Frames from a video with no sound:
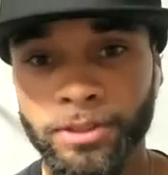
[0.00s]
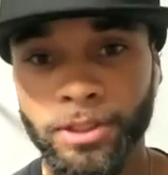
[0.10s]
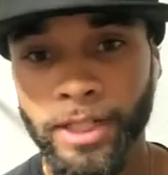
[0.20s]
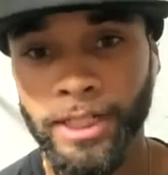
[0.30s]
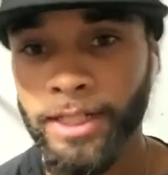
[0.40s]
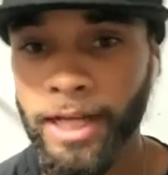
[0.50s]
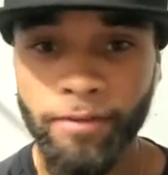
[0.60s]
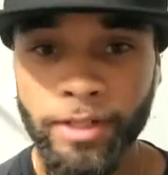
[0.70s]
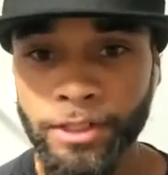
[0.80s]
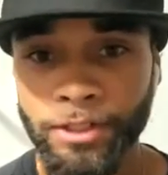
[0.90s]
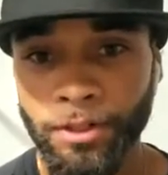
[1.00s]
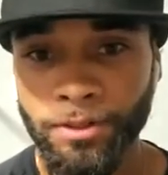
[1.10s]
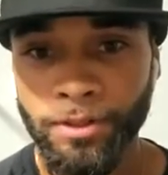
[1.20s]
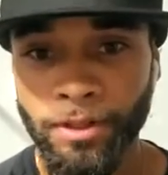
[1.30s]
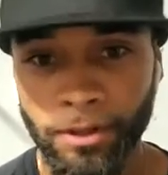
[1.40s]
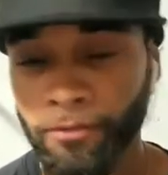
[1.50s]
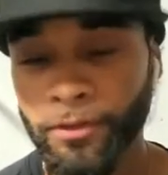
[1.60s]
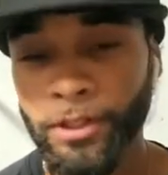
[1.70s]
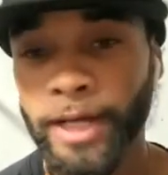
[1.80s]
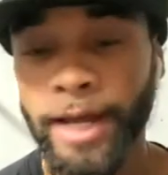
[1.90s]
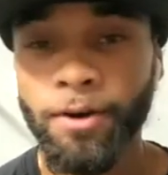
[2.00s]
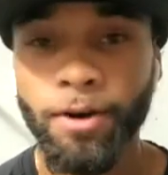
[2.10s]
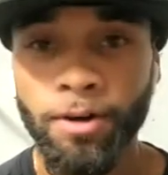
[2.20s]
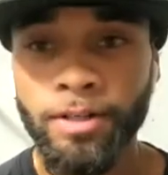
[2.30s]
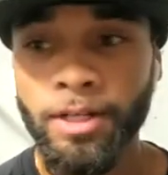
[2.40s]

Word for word: So they didn't have any dirt on the field at all.